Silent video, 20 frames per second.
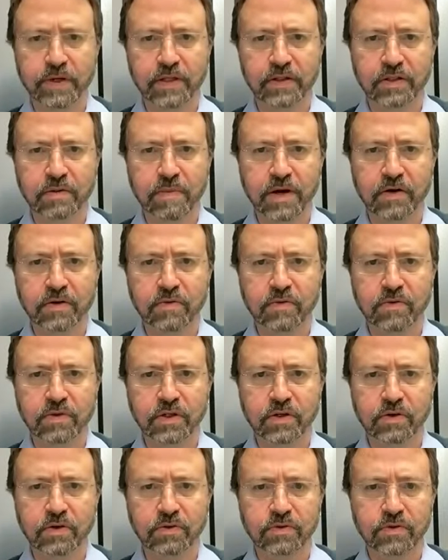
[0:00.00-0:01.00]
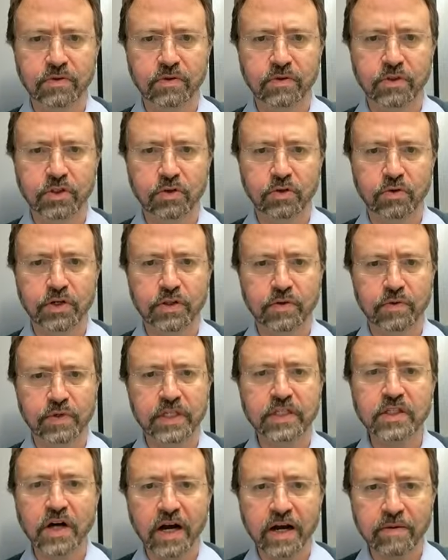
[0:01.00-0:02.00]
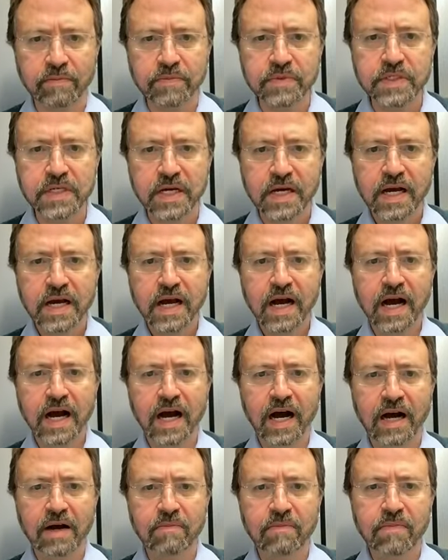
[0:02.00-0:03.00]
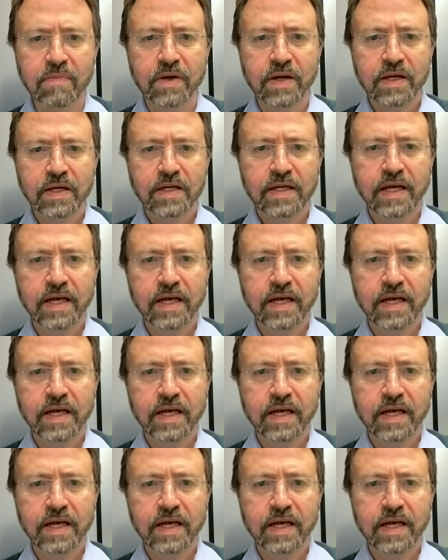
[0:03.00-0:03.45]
bailed them out, you know, 2 or 3 times. And